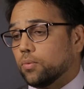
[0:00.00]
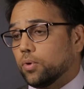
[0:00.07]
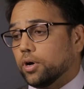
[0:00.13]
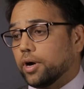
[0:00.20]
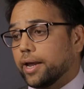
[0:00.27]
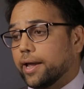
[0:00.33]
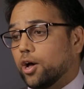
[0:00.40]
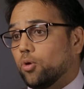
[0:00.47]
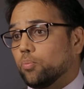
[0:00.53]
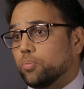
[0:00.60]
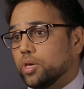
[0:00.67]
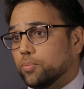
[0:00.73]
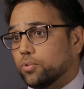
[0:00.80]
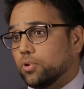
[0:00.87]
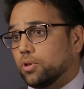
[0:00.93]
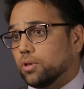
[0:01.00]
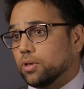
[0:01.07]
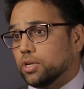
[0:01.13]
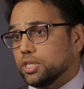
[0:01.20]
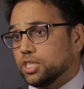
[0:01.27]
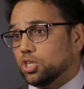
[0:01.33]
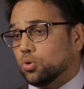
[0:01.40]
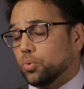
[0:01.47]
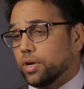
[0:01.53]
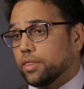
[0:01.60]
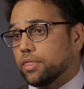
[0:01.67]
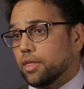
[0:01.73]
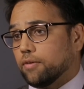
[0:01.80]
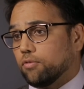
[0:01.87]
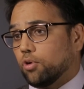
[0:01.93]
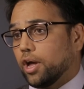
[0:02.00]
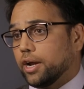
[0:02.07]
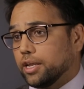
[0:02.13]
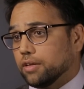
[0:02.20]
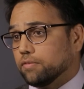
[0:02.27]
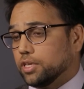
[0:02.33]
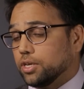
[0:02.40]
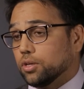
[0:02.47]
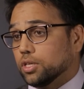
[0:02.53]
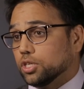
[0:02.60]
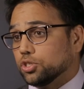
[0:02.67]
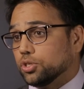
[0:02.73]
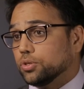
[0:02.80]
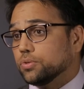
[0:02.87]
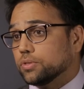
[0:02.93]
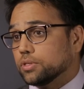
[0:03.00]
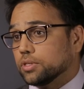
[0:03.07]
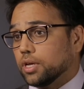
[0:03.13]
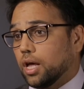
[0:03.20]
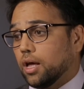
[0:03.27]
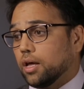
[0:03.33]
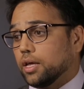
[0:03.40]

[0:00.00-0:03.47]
where I help people deal with a variety of legal issues,